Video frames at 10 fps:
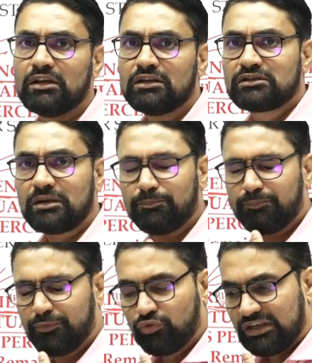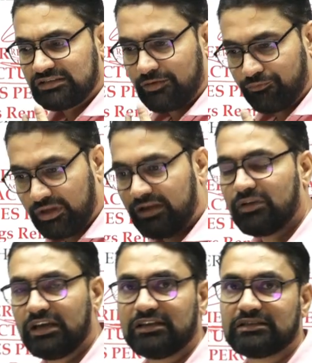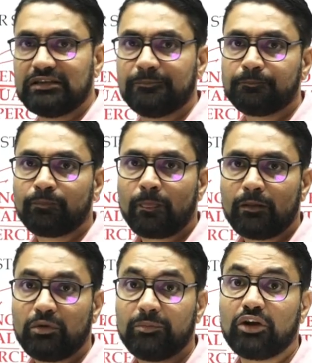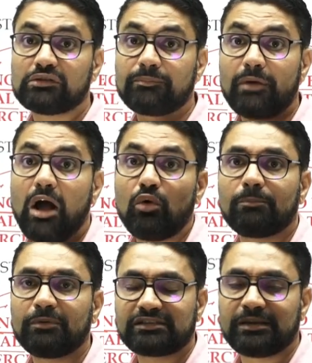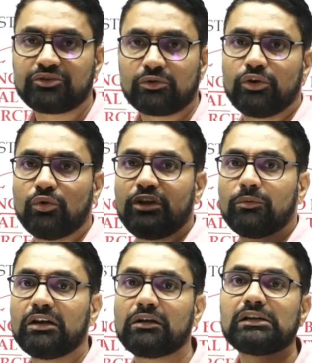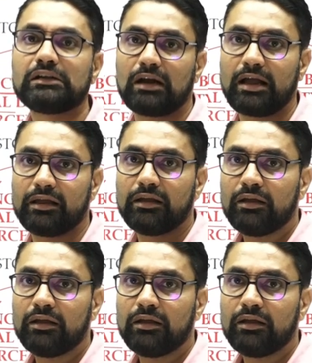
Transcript: Some few things are very, very easy, but because of our perception, we don't even try.